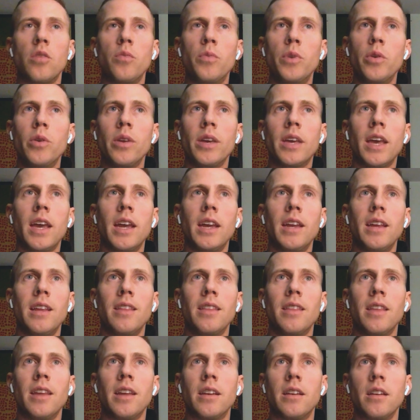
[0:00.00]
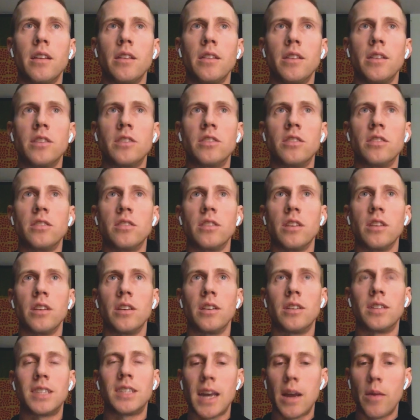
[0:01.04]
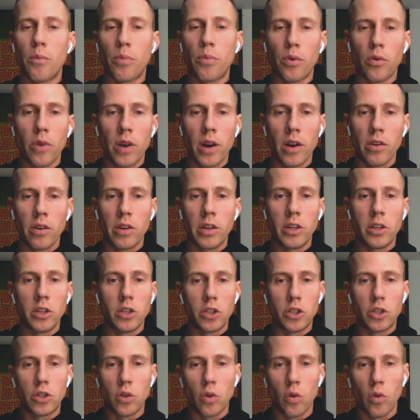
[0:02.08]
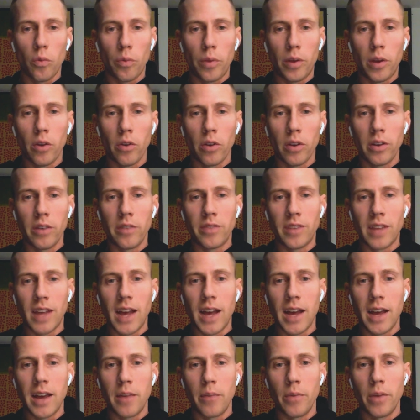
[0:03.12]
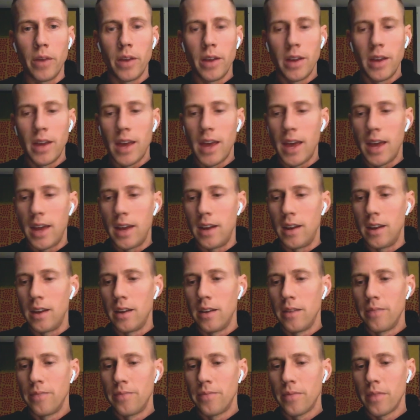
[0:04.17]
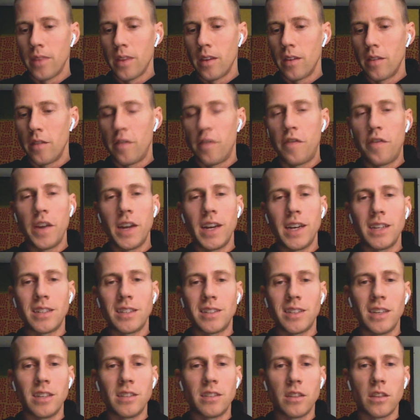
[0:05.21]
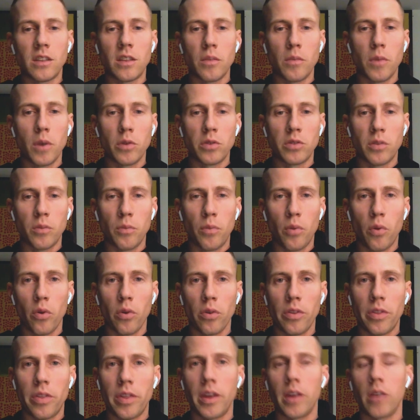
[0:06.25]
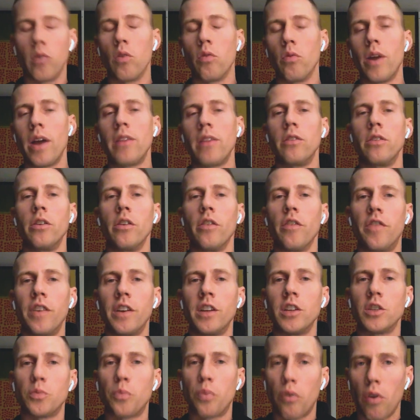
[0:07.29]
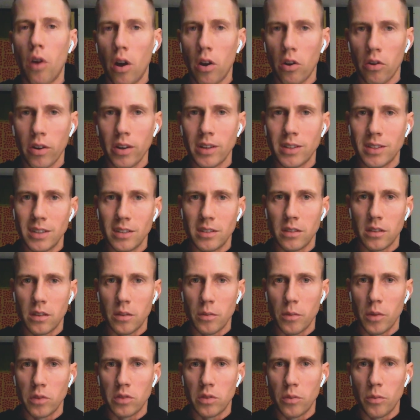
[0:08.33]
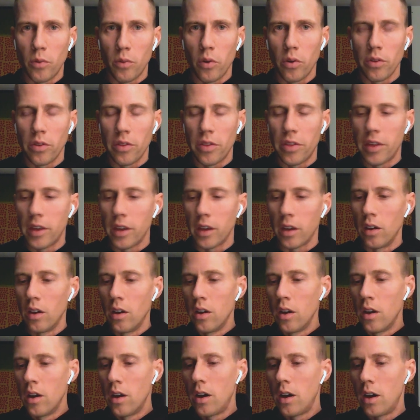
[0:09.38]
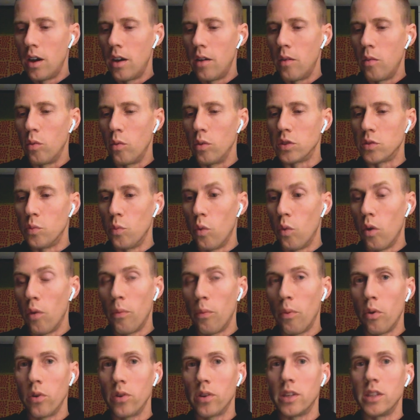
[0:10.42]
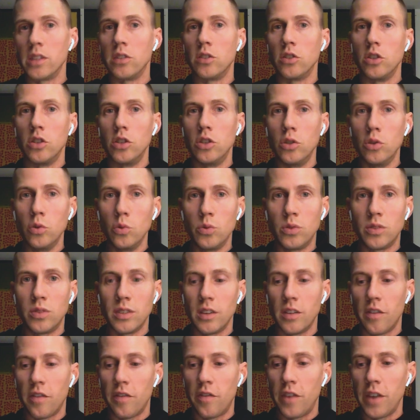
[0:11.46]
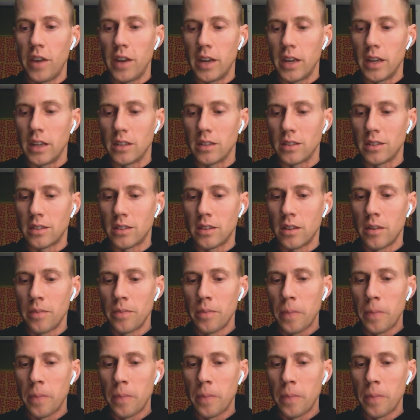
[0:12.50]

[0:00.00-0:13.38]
communicating that this is a temporary short period of time and fitness isn't the most important thing, or rather your fitness progress isn't the most important thing. What's more important is using fitness